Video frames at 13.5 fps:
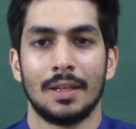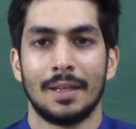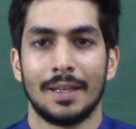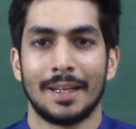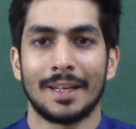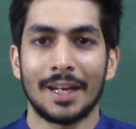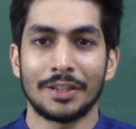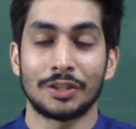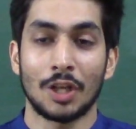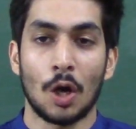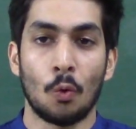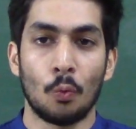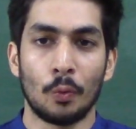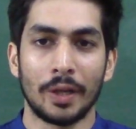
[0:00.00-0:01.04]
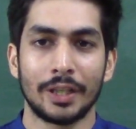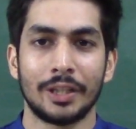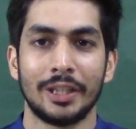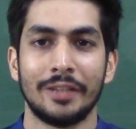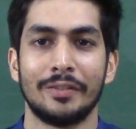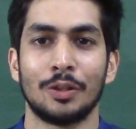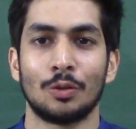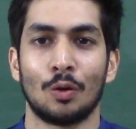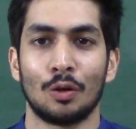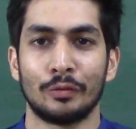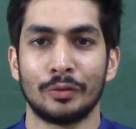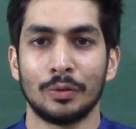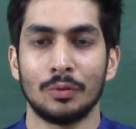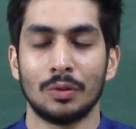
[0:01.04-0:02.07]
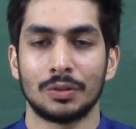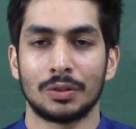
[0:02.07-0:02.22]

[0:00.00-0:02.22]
Hey guys, a very good evening to all of you.